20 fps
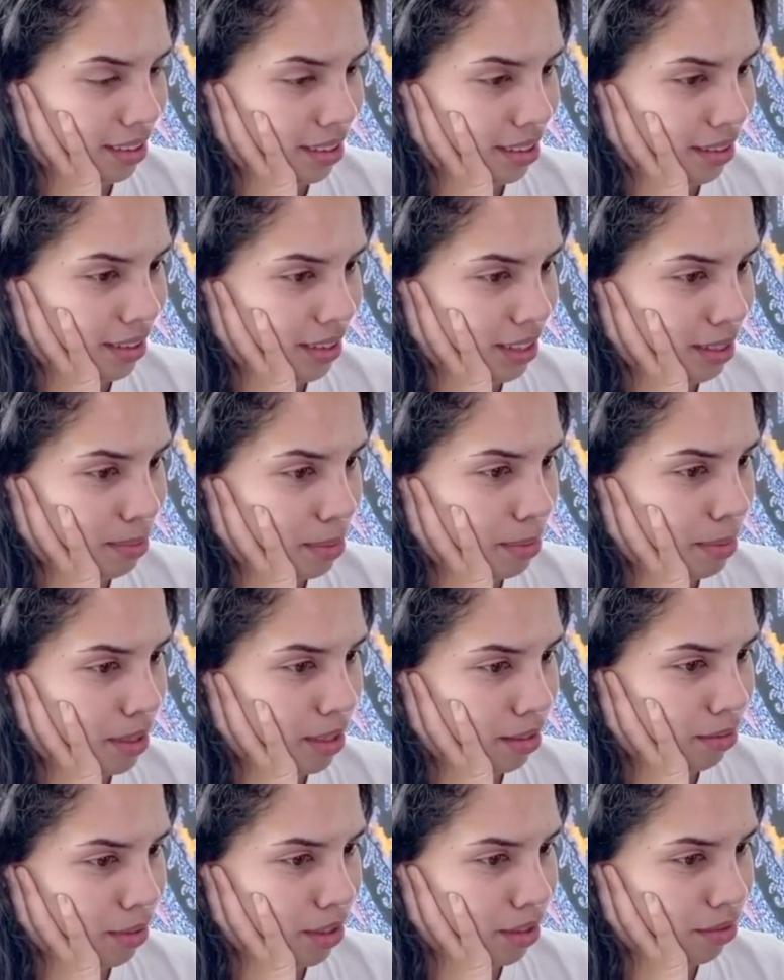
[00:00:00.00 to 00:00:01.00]
Who else am I
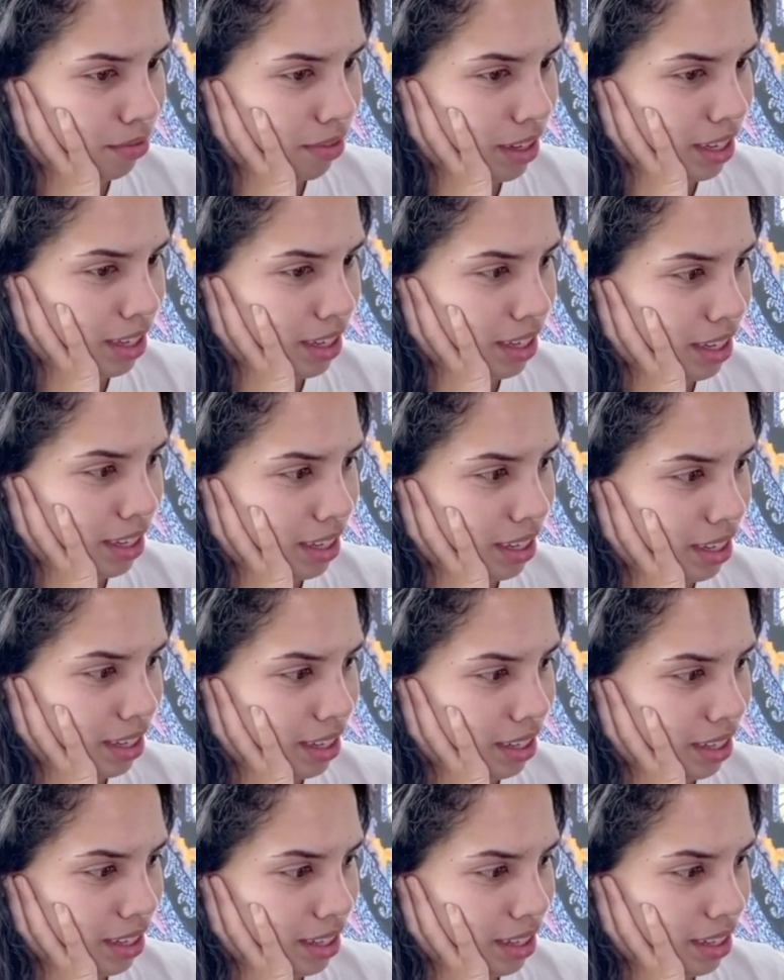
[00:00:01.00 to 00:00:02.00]
missing? Where's Frankie?
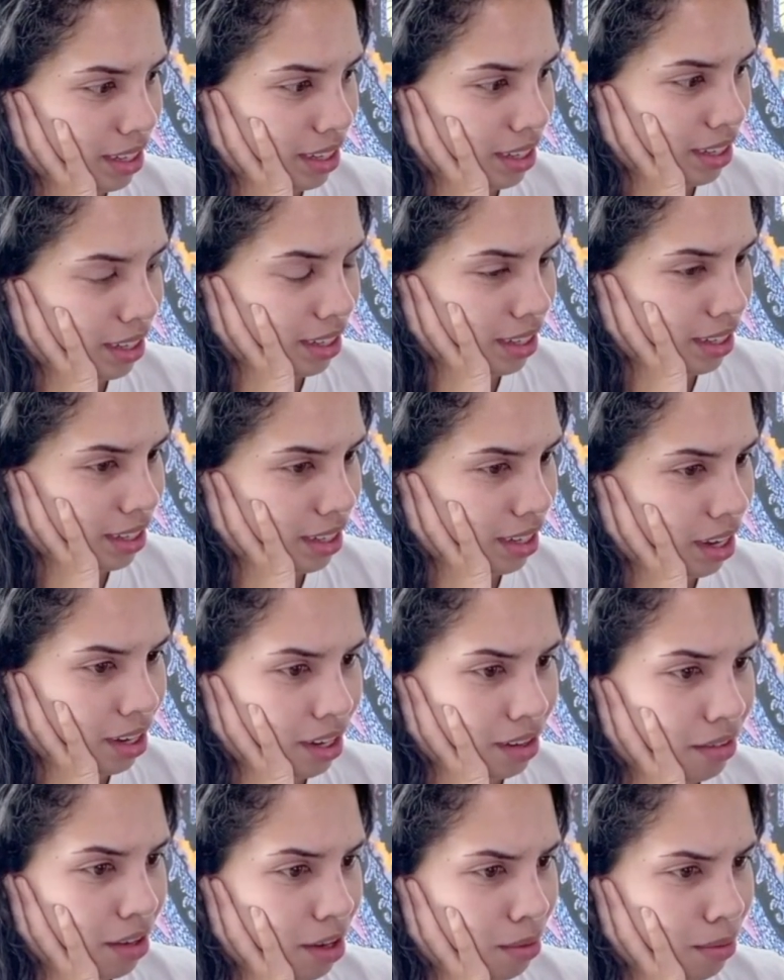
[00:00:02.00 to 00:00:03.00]
I don't
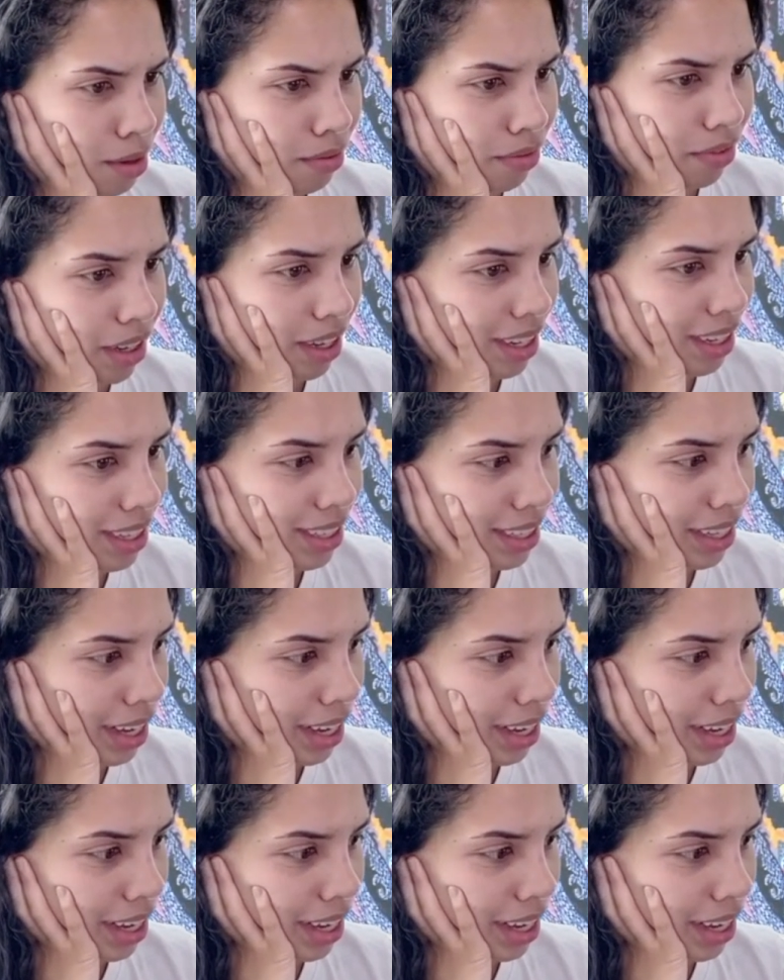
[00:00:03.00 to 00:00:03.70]
even know where Frankie's